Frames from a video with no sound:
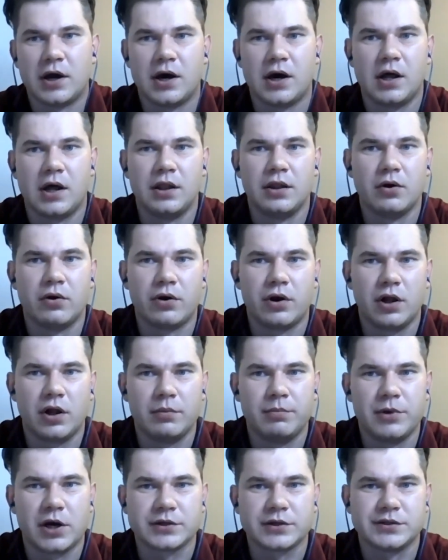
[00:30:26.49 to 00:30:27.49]
and
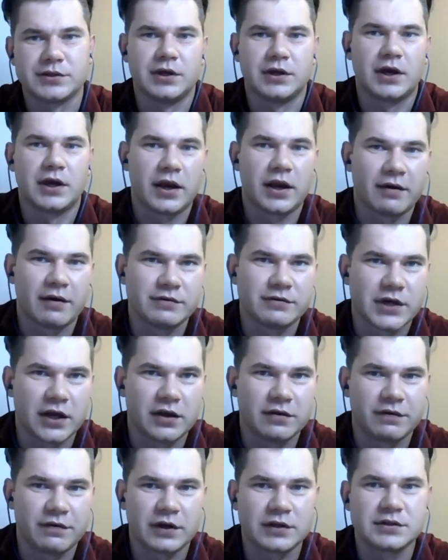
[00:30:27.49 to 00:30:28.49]
oral minoxidil can have
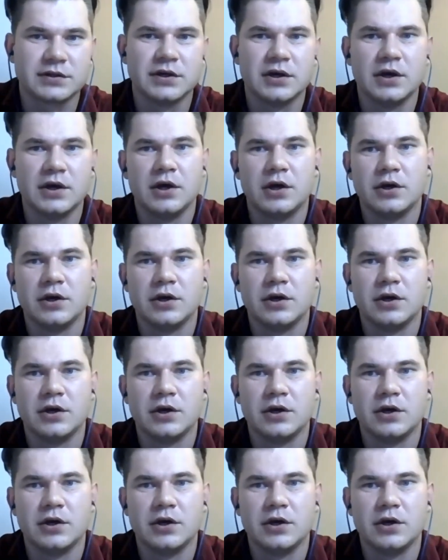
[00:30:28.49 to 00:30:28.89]
side effects.